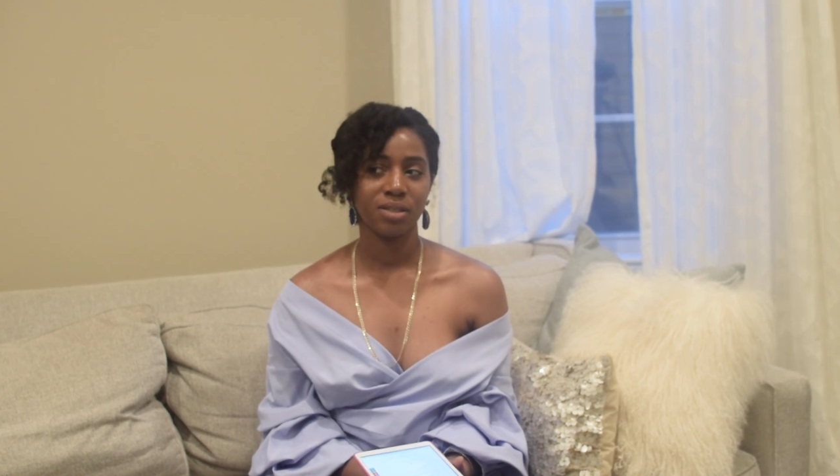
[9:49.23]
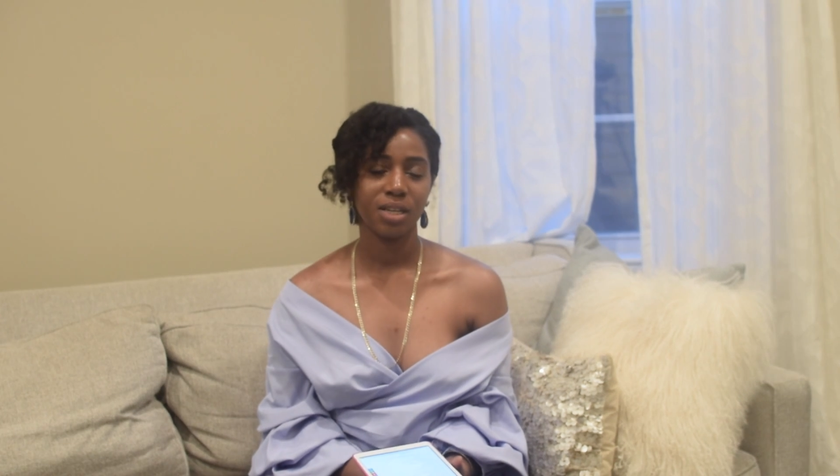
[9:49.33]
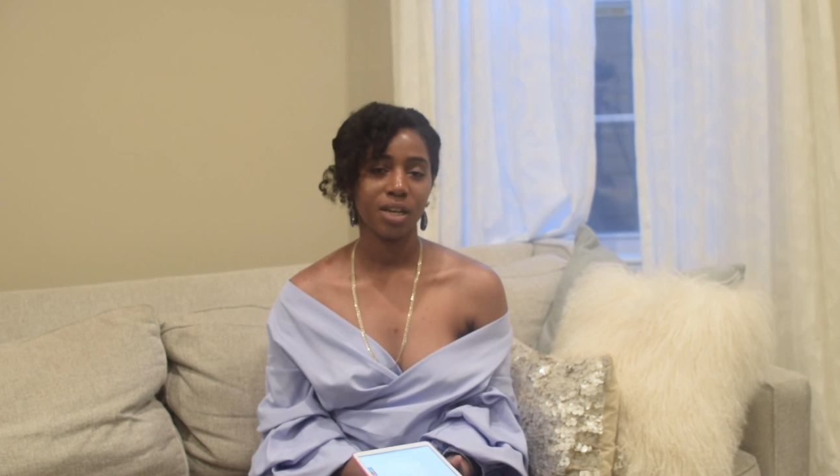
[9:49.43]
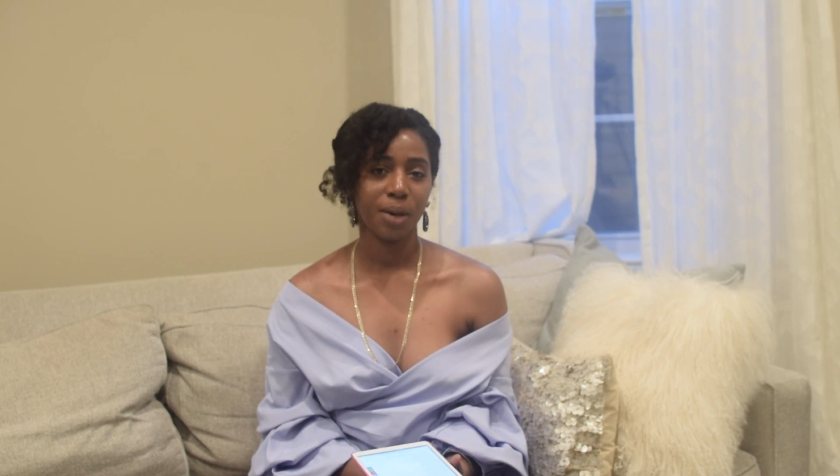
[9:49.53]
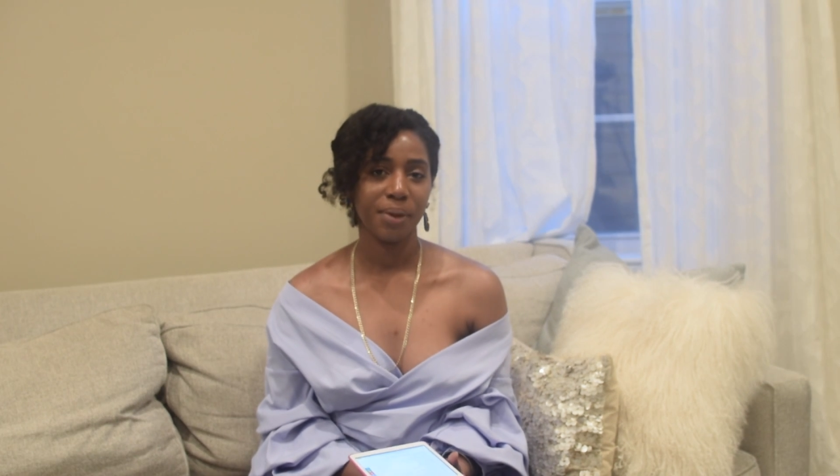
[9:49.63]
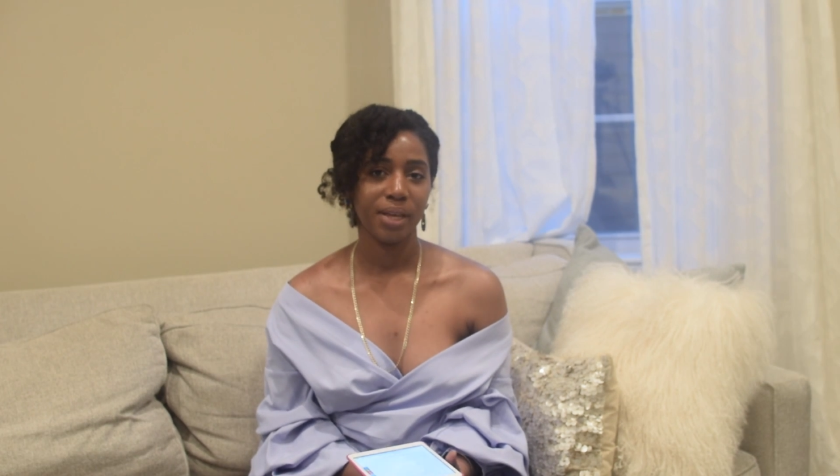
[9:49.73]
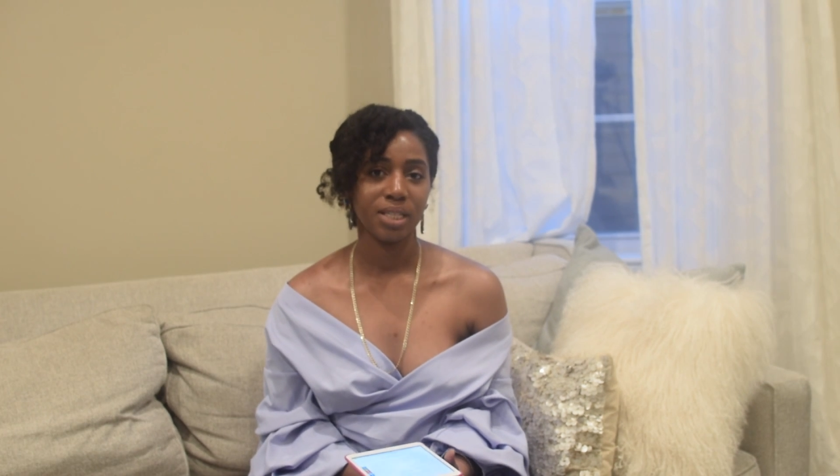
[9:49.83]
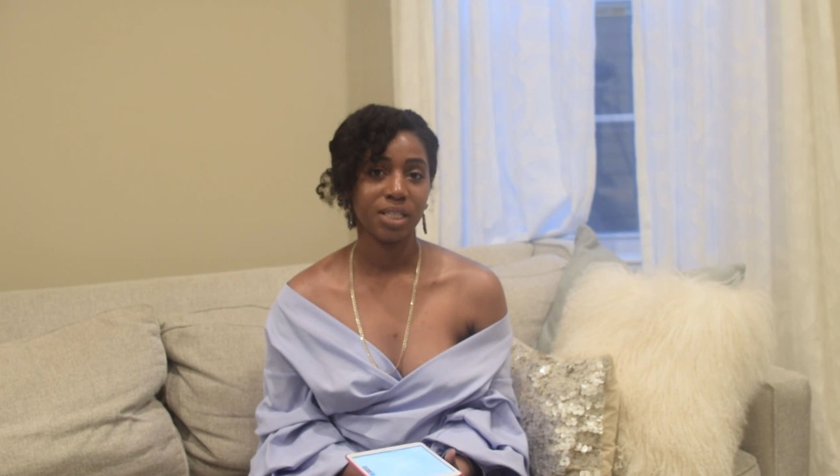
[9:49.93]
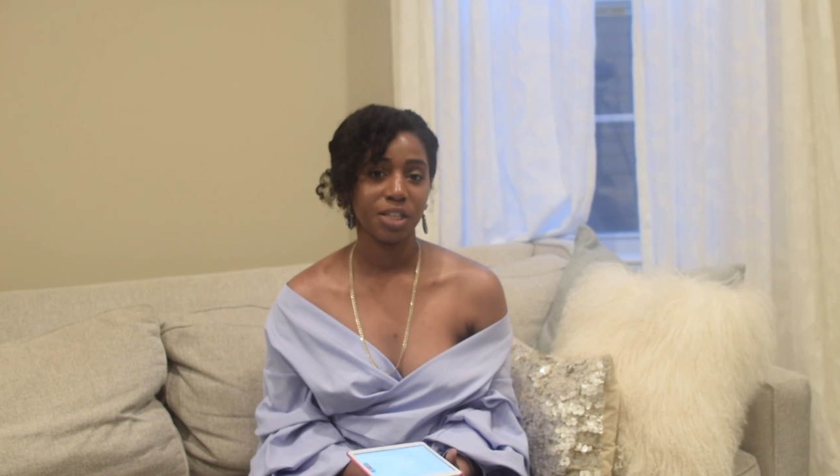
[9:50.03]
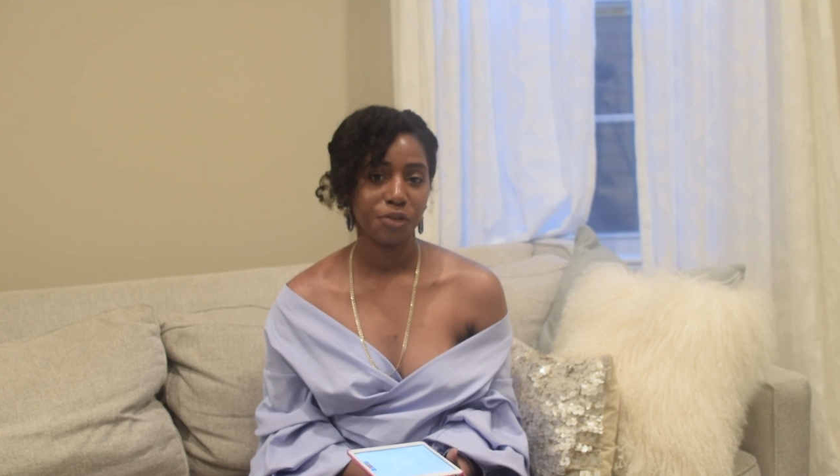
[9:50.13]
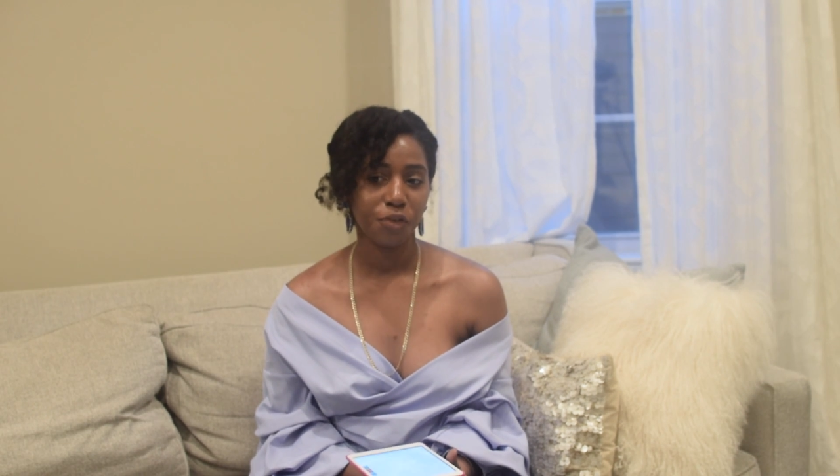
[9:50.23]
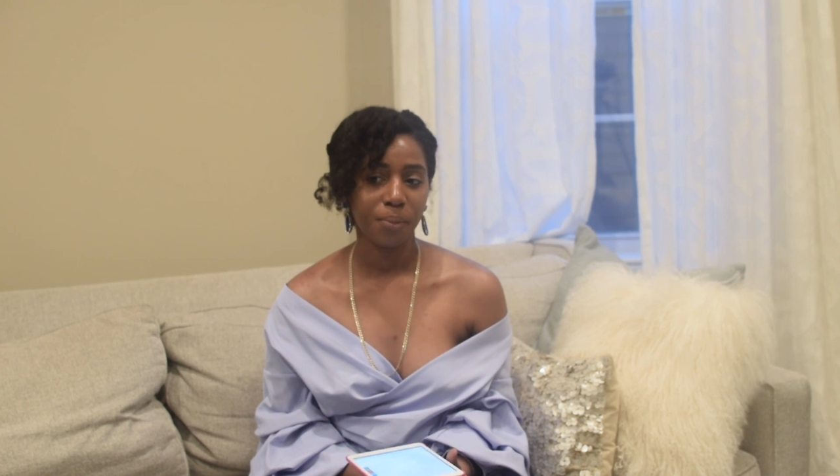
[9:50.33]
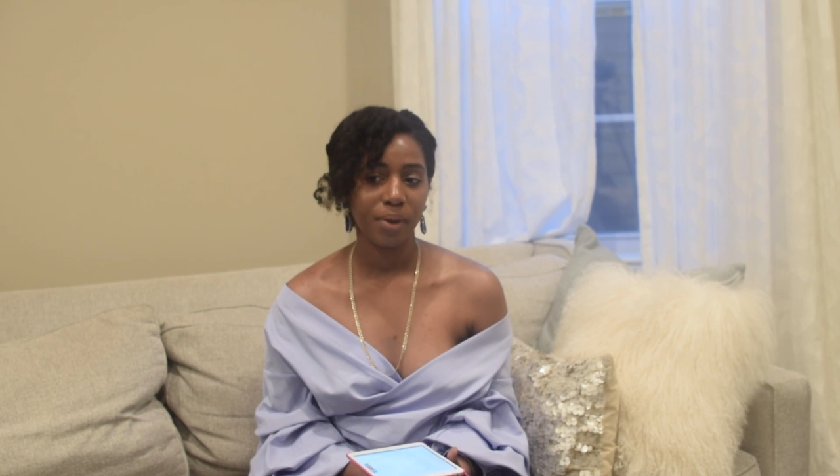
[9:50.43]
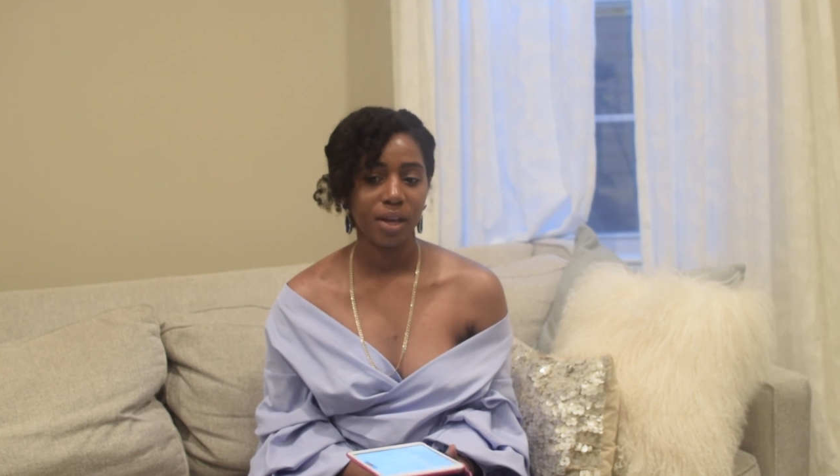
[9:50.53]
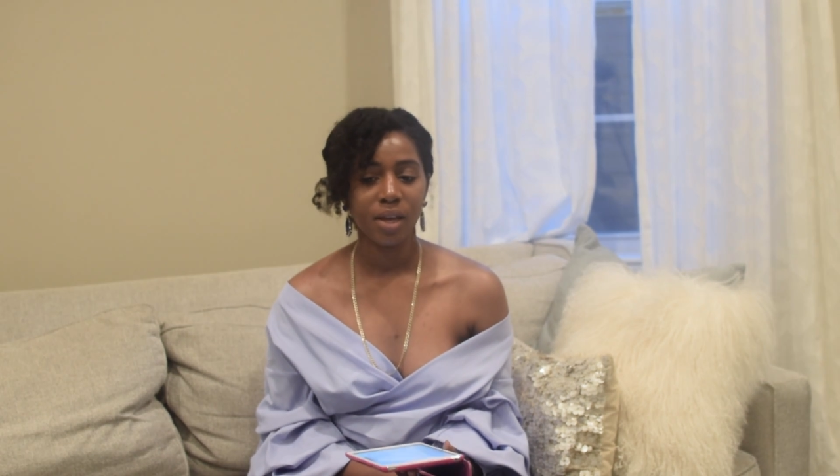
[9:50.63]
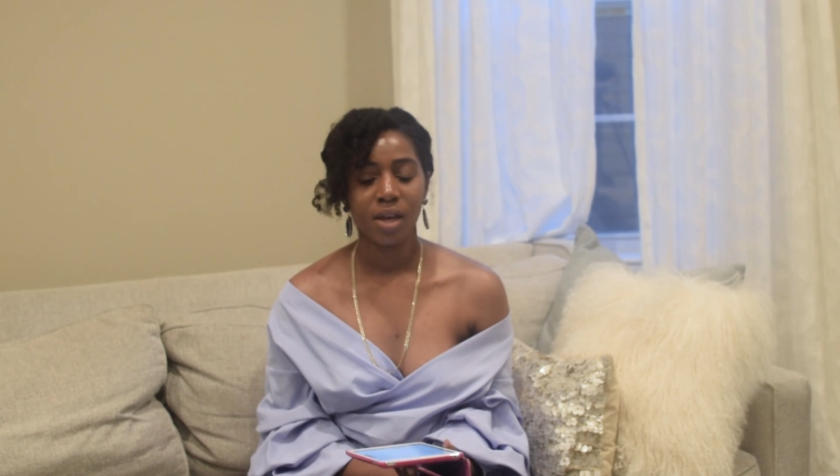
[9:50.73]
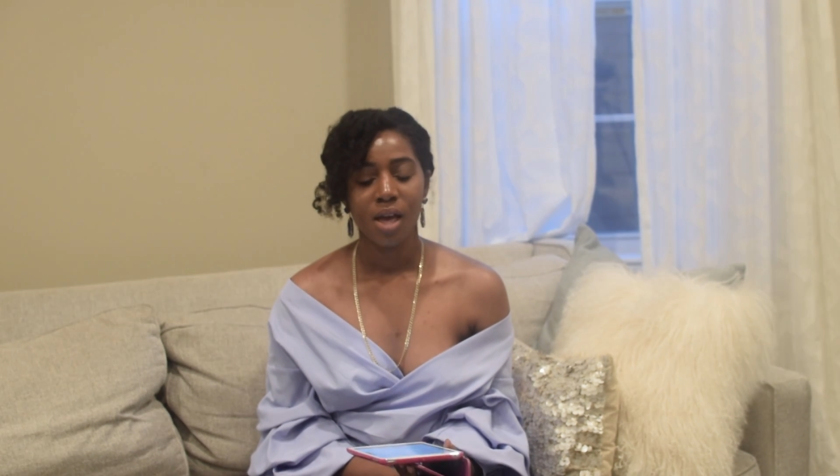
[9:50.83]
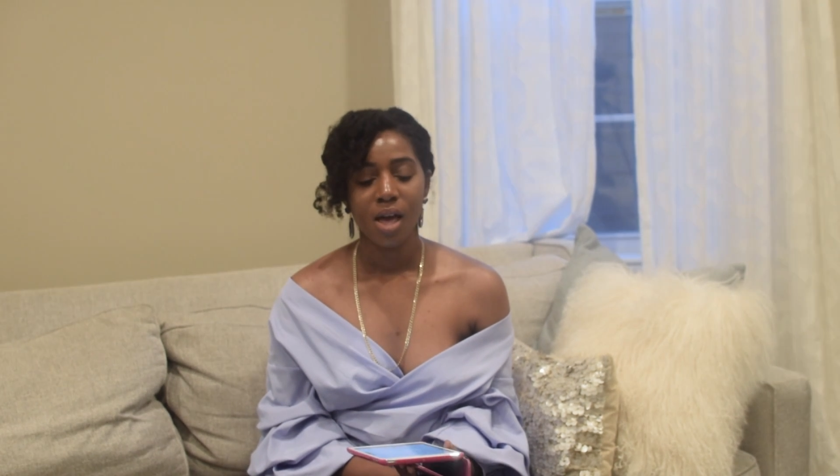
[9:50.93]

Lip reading: did come easily for me.